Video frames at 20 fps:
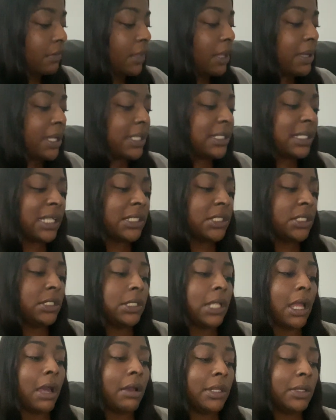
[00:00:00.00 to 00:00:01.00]
because I
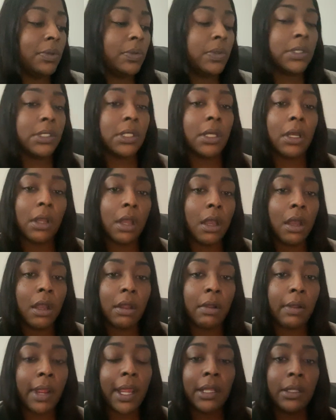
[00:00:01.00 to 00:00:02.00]
just thought it was a
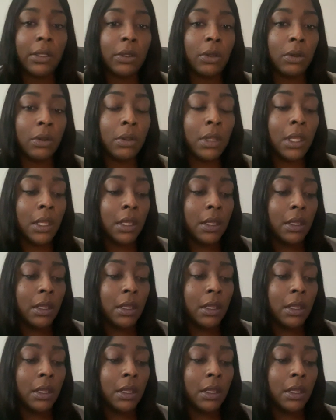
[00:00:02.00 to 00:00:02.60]
great little